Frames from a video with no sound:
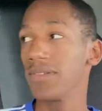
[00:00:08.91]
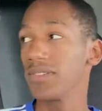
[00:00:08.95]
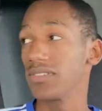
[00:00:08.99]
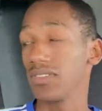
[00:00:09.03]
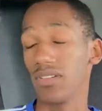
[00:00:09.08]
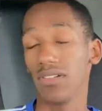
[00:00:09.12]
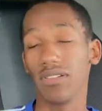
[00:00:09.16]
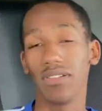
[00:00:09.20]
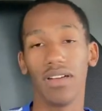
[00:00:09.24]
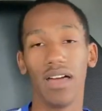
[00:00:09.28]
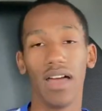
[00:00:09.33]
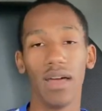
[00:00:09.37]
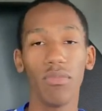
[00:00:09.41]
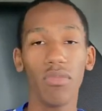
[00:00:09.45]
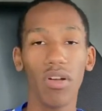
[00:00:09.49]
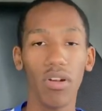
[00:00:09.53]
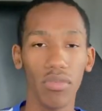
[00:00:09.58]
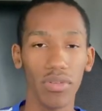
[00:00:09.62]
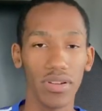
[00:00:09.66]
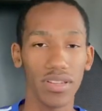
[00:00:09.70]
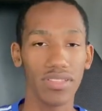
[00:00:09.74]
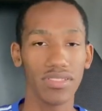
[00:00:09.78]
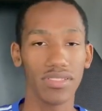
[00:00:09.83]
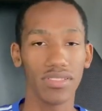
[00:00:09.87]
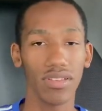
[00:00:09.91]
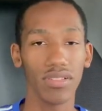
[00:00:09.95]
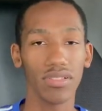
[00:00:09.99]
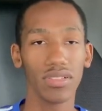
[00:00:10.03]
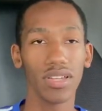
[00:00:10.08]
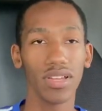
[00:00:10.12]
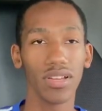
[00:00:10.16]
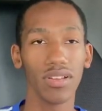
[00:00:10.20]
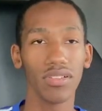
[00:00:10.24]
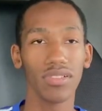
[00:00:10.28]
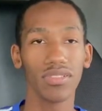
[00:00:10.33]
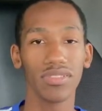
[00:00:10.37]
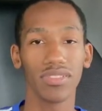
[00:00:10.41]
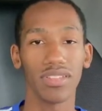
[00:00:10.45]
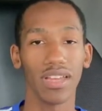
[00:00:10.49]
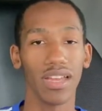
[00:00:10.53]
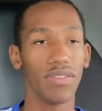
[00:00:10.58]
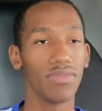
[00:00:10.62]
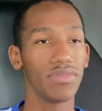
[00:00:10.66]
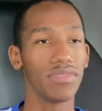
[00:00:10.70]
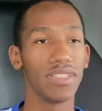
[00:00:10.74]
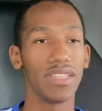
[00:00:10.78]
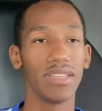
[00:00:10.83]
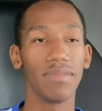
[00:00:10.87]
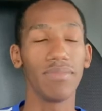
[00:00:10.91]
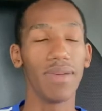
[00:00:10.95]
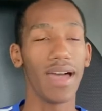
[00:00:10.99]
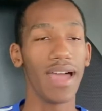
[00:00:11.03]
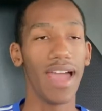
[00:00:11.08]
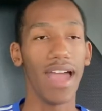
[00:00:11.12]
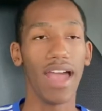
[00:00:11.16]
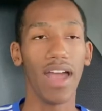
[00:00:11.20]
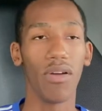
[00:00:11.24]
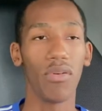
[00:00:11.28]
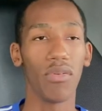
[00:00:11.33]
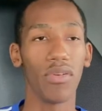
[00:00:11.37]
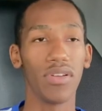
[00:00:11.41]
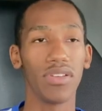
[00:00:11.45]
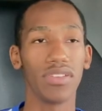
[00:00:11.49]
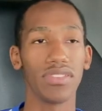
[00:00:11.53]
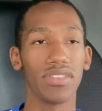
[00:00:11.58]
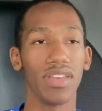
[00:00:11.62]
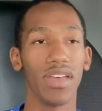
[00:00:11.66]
So I'm already solo, so I've did my hours.